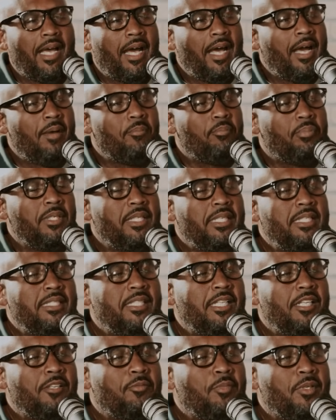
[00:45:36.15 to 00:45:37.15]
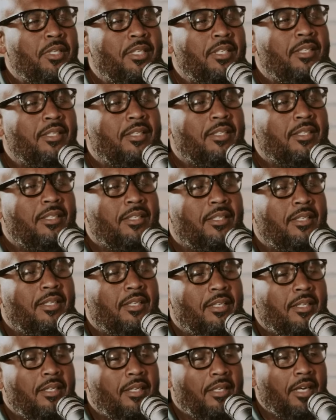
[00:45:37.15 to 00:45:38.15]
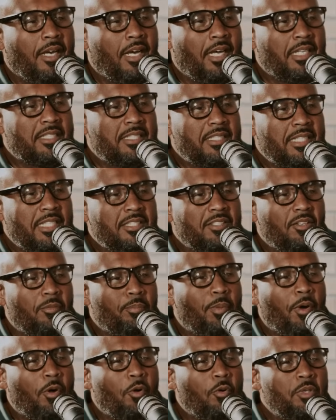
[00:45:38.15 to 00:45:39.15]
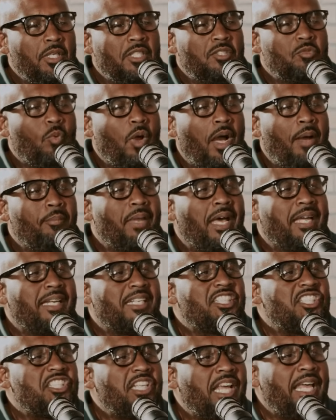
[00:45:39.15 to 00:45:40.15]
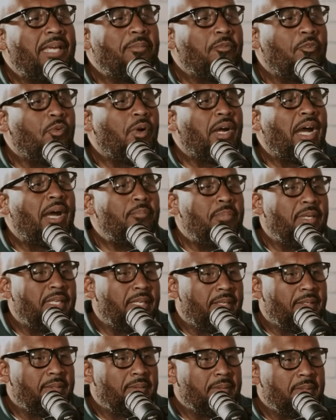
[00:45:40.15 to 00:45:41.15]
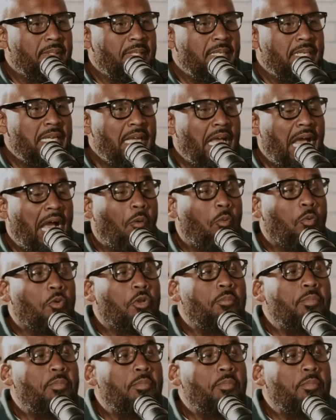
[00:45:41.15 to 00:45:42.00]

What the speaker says: God, please give me a sense of boldness where I'm not ashamed of where I've been. I want